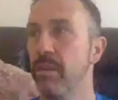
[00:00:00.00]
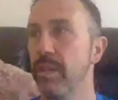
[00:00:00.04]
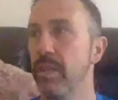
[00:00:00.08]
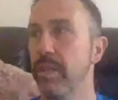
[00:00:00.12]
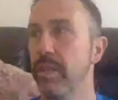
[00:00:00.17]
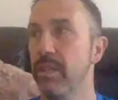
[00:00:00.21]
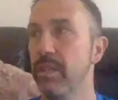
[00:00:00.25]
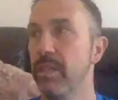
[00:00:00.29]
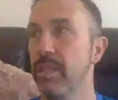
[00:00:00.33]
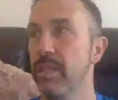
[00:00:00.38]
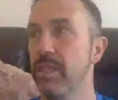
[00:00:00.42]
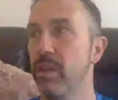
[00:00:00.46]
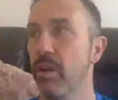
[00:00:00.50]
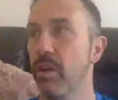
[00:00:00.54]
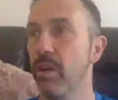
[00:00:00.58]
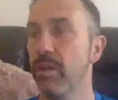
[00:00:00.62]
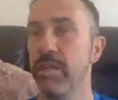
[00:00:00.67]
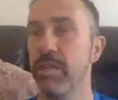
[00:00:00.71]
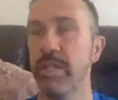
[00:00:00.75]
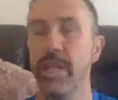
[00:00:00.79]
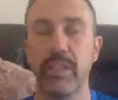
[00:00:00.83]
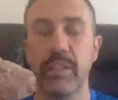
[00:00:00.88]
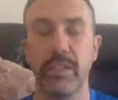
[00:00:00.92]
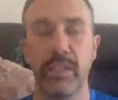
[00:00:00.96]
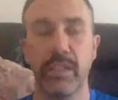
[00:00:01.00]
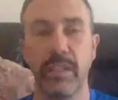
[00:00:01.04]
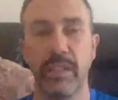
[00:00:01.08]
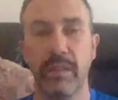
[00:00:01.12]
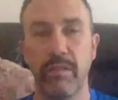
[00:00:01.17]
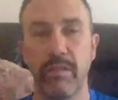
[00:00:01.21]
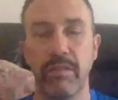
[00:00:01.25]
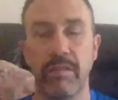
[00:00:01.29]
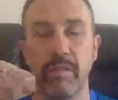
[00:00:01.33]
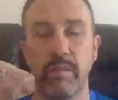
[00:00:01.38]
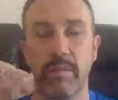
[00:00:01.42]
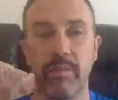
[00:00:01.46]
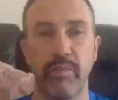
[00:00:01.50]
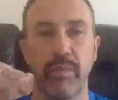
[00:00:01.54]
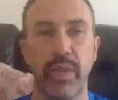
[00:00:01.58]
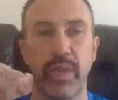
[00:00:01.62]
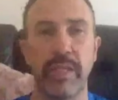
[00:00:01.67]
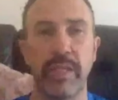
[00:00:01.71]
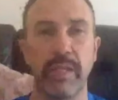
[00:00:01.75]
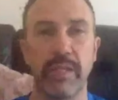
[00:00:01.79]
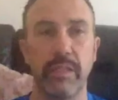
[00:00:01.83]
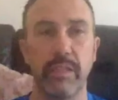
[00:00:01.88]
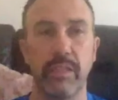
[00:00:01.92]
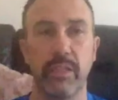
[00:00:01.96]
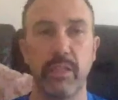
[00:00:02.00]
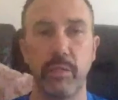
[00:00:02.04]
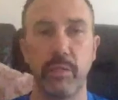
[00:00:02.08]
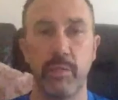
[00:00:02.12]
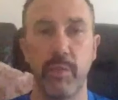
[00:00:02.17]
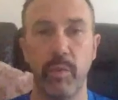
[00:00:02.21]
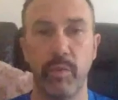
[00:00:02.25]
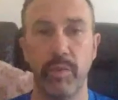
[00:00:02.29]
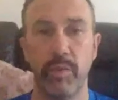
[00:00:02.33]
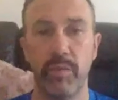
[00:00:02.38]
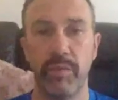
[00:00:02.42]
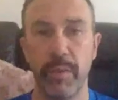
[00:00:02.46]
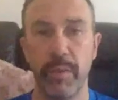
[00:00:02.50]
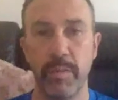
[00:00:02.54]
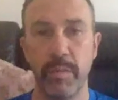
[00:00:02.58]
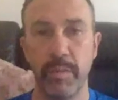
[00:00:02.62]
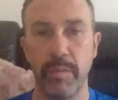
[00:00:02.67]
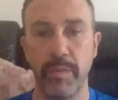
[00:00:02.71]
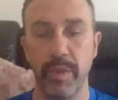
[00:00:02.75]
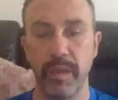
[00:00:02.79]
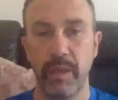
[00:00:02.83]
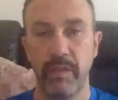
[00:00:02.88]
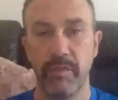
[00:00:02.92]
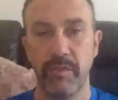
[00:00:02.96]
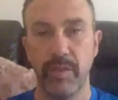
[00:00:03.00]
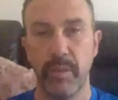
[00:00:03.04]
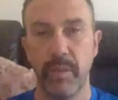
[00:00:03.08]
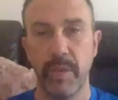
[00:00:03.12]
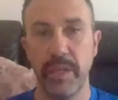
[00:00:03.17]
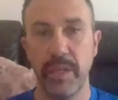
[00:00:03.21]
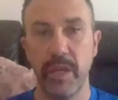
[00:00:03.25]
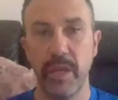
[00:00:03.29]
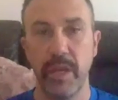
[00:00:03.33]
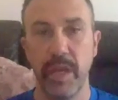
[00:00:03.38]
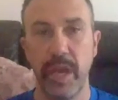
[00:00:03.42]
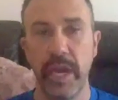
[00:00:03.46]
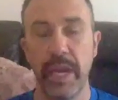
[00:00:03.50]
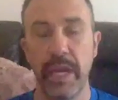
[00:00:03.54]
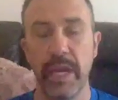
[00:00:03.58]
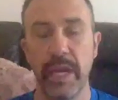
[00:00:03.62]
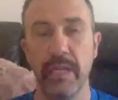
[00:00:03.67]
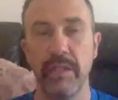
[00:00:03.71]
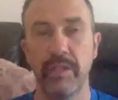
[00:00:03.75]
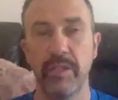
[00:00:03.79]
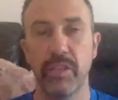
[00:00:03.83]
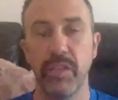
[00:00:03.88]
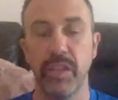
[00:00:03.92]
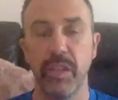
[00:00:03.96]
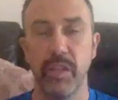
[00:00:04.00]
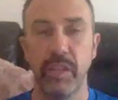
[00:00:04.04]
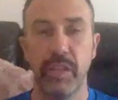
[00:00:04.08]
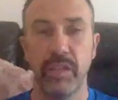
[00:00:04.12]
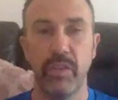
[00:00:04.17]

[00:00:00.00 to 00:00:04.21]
these guys actually are bred into sport from a young age,